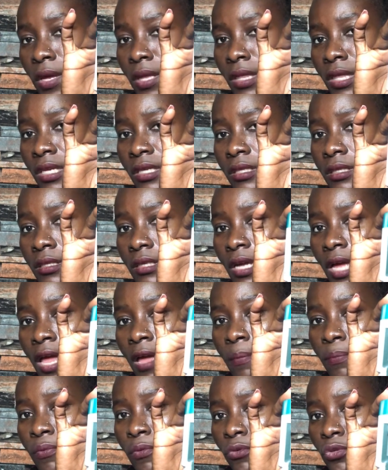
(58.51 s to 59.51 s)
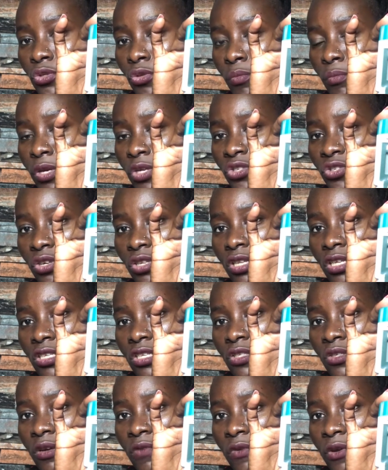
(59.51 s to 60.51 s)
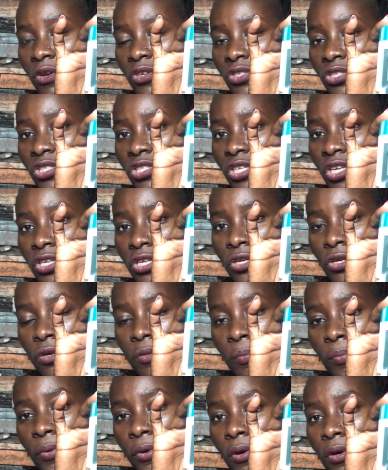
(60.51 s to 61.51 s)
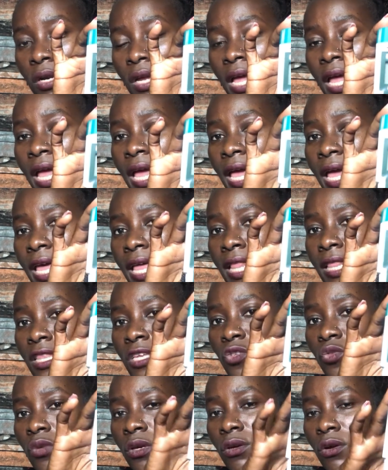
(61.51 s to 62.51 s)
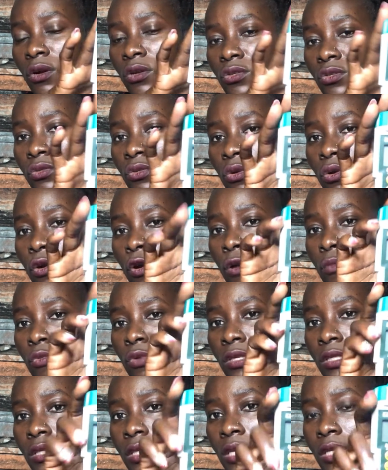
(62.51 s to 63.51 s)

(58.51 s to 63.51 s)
This helps you to measure the dissolved oxygen in your pond, and this one also comes with the